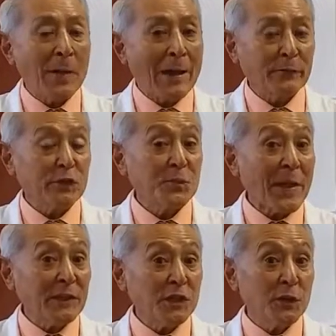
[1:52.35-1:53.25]
the amount of
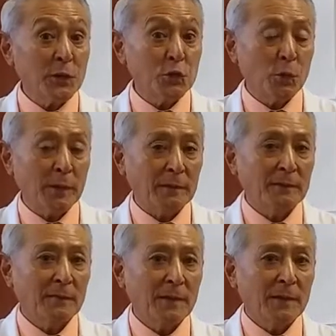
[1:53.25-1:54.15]
space in the joint,
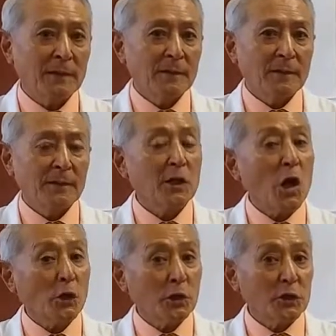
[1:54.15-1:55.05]
the
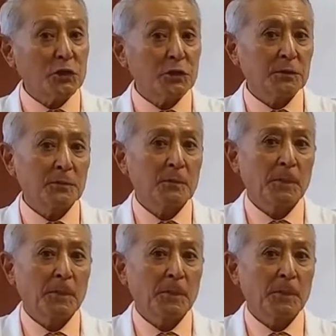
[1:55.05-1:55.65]
cartilage.